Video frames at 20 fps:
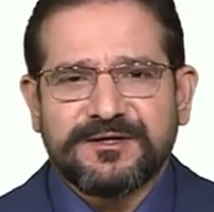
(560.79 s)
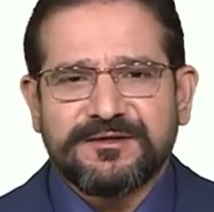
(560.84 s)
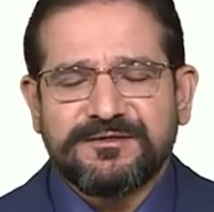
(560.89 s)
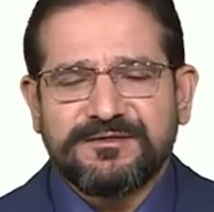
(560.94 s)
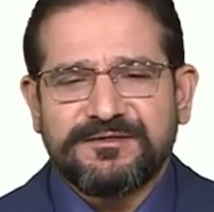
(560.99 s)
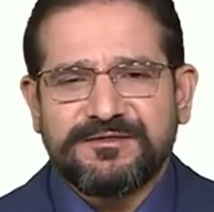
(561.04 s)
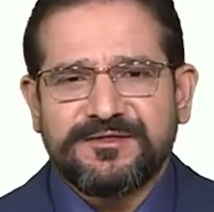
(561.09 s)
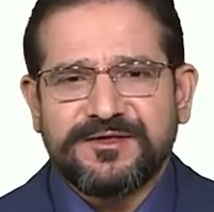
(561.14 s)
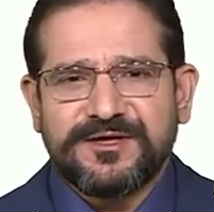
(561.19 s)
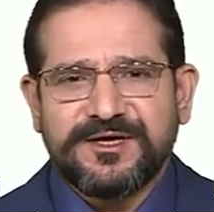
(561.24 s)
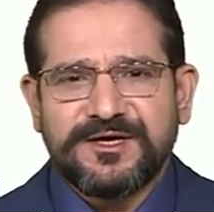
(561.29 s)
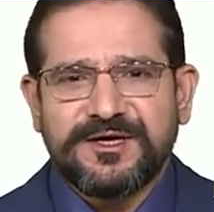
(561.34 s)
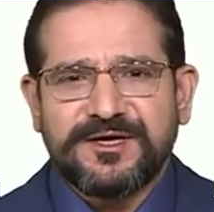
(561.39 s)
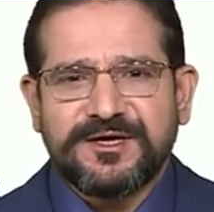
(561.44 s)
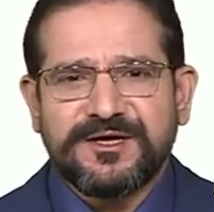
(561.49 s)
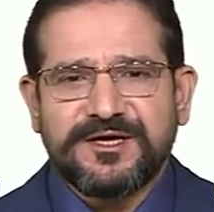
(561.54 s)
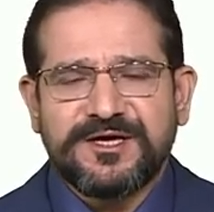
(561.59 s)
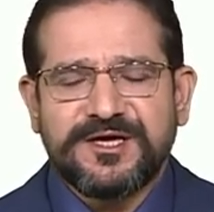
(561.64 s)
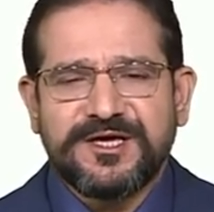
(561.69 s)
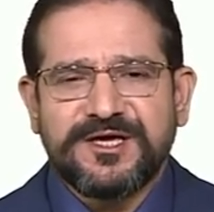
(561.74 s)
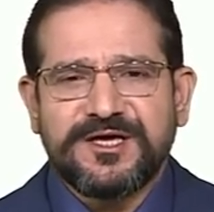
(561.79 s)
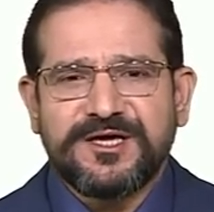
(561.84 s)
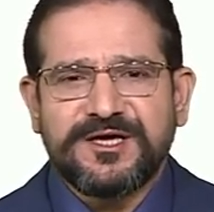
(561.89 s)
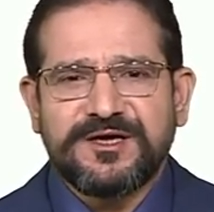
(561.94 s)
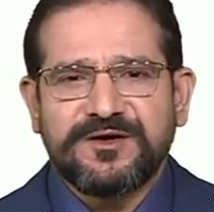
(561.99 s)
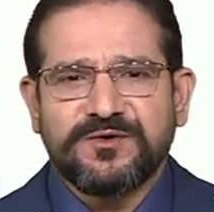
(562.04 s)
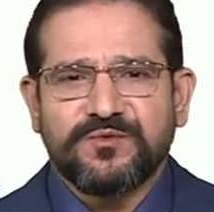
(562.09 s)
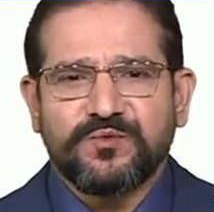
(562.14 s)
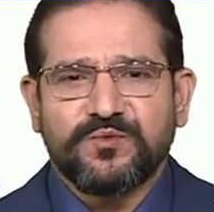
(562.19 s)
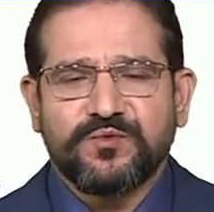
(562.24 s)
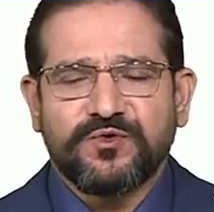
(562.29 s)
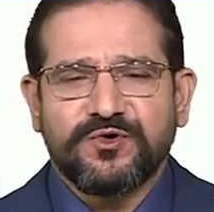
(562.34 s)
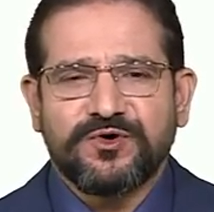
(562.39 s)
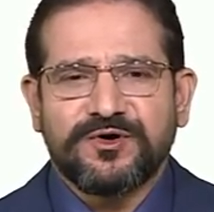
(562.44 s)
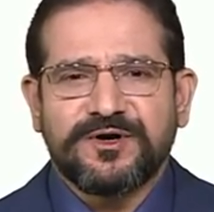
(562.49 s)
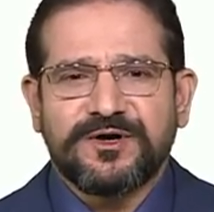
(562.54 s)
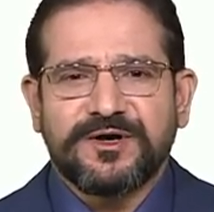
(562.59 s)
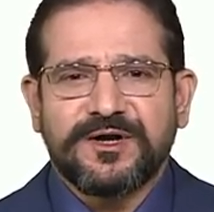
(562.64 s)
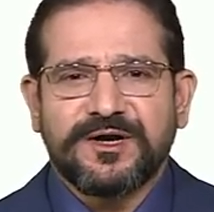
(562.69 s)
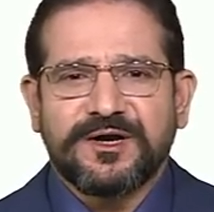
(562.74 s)
the, he
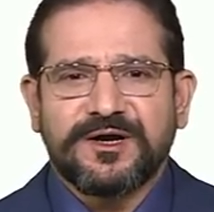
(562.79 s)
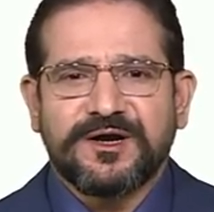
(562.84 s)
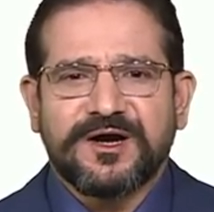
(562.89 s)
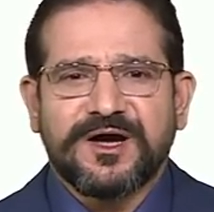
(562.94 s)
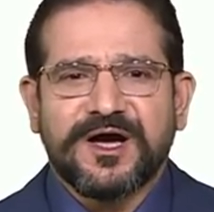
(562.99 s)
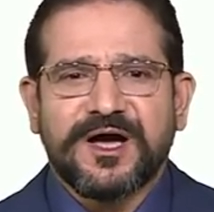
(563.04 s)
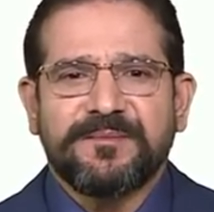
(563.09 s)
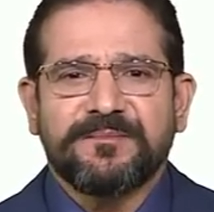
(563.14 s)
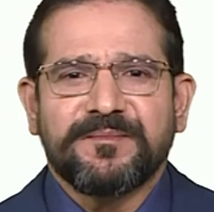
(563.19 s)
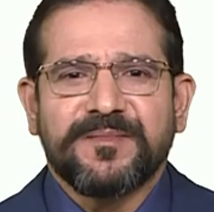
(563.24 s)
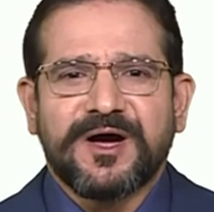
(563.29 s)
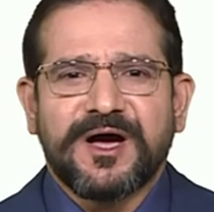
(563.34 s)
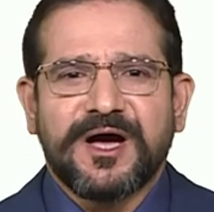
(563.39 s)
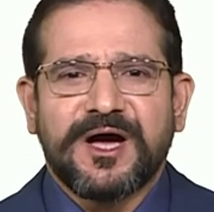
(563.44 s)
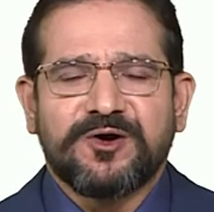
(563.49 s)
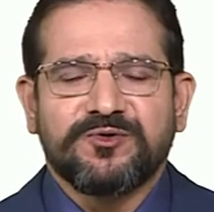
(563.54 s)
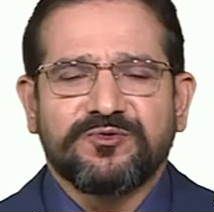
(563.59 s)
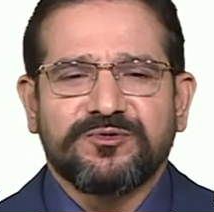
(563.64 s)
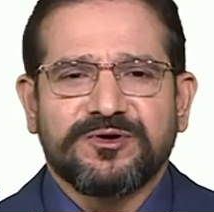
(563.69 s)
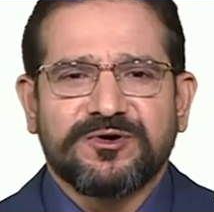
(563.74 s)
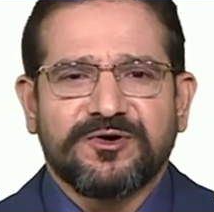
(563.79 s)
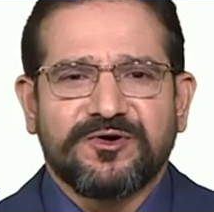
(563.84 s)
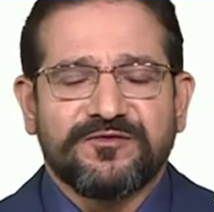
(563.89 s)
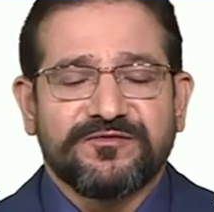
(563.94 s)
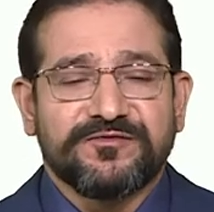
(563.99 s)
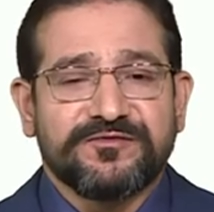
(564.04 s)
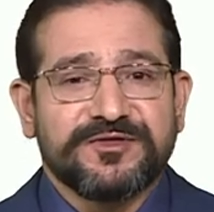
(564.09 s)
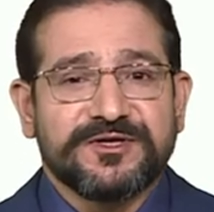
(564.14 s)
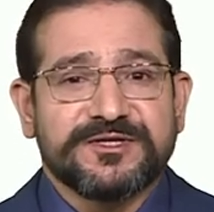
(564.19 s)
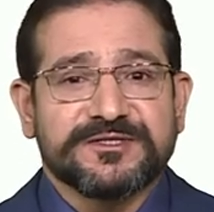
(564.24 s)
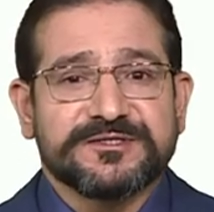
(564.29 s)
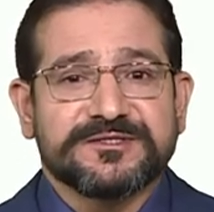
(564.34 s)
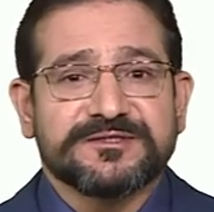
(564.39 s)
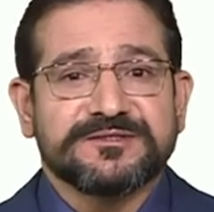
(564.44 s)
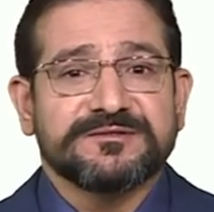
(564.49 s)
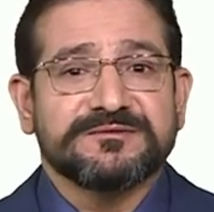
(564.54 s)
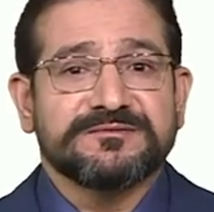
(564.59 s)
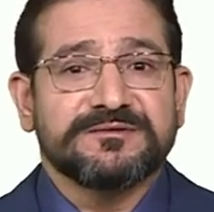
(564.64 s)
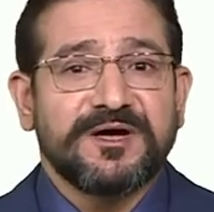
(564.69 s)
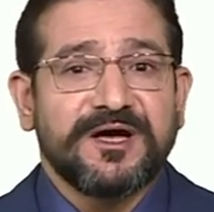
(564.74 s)
would come out of
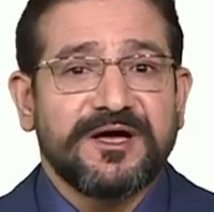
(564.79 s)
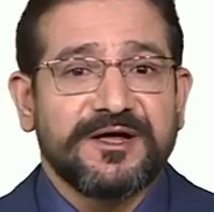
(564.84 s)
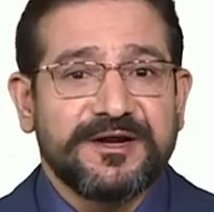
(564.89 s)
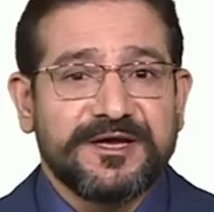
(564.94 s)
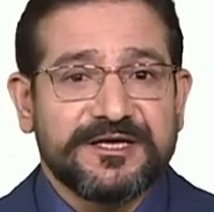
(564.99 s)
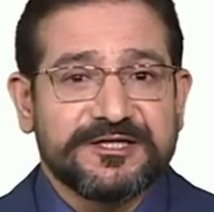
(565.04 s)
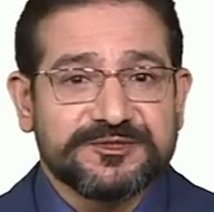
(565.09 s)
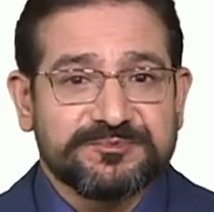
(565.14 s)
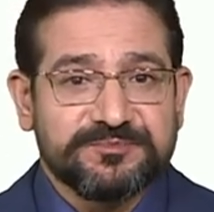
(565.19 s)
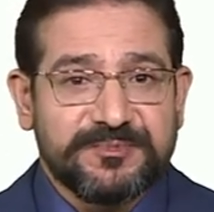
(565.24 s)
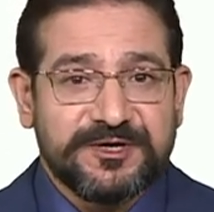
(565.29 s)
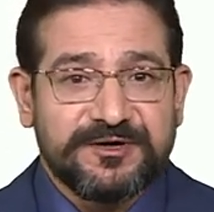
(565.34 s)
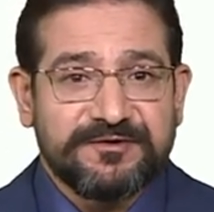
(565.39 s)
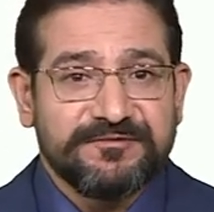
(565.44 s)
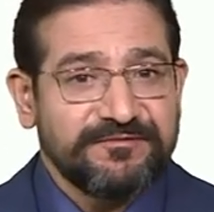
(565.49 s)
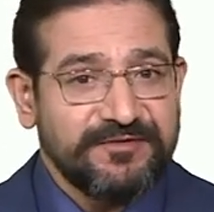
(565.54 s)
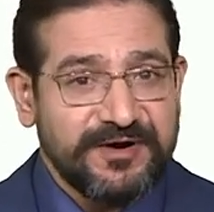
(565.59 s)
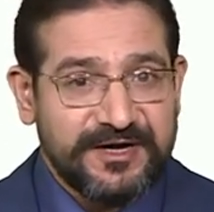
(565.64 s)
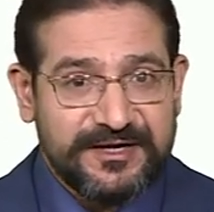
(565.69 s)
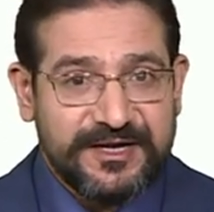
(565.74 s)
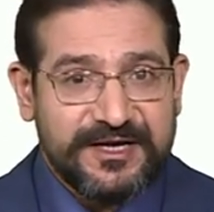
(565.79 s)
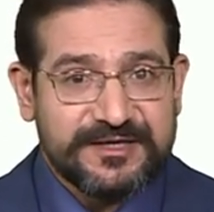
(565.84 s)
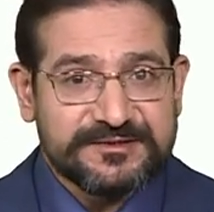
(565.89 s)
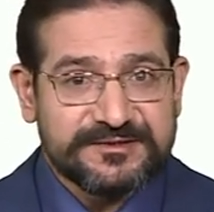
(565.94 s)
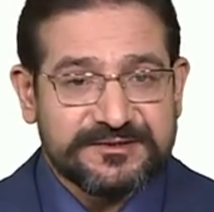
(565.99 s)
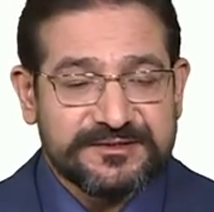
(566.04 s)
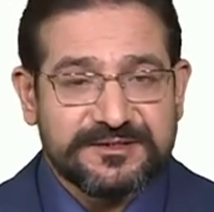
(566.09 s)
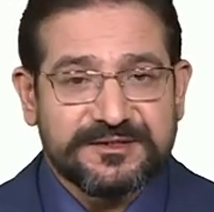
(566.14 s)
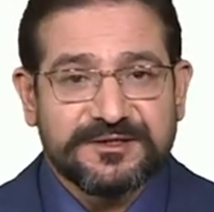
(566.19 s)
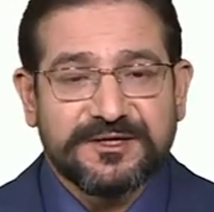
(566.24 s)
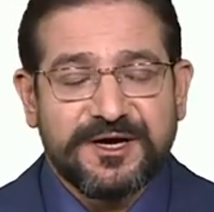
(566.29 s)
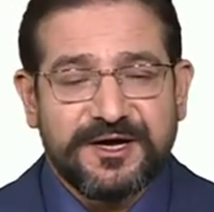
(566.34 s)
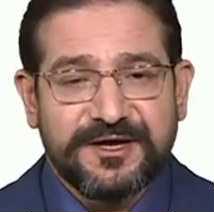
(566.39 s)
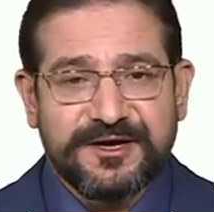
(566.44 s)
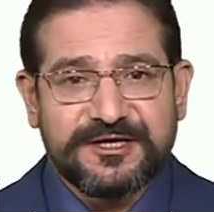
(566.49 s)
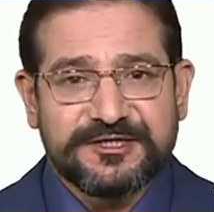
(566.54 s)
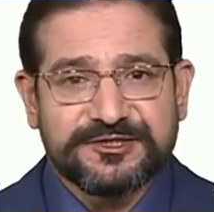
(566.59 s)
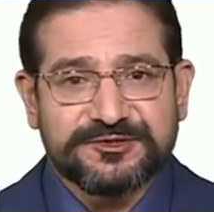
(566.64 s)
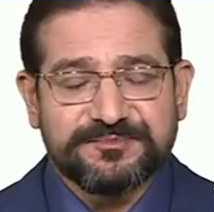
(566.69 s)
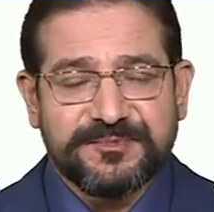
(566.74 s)
this arrangement, financing
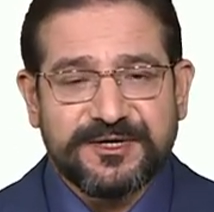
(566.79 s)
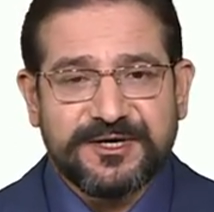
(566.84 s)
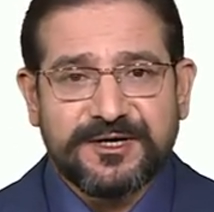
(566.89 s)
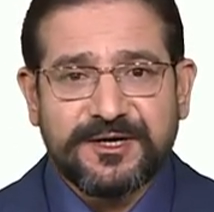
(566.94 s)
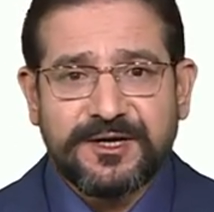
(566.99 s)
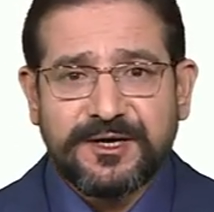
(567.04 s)
arrangement.